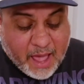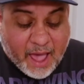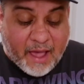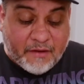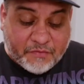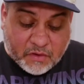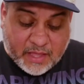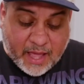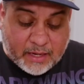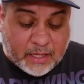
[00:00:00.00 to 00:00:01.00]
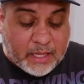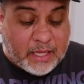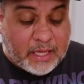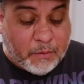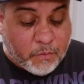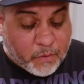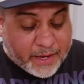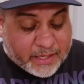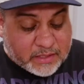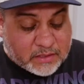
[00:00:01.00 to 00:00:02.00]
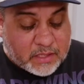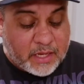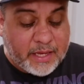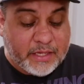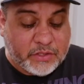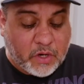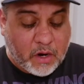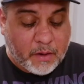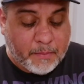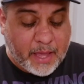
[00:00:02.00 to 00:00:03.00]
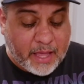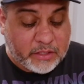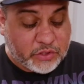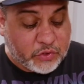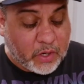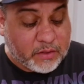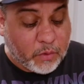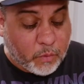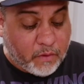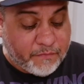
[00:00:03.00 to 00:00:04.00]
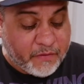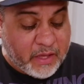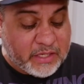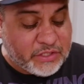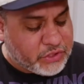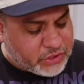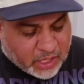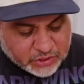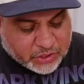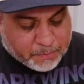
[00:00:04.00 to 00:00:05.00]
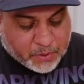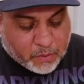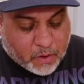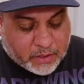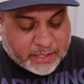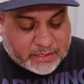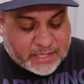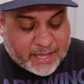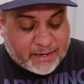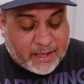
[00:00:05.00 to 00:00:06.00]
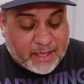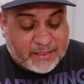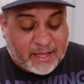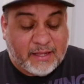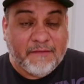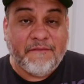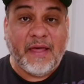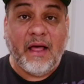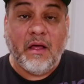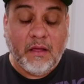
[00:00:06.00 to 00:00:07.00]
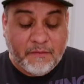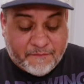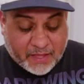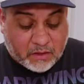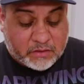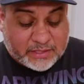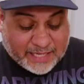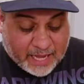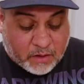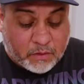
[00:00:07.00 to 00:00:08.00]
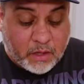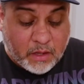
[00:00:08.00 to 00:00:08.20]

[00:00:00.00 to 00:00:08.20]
After that, he raised his arm and struck the wolf such a blow on his head that he fell down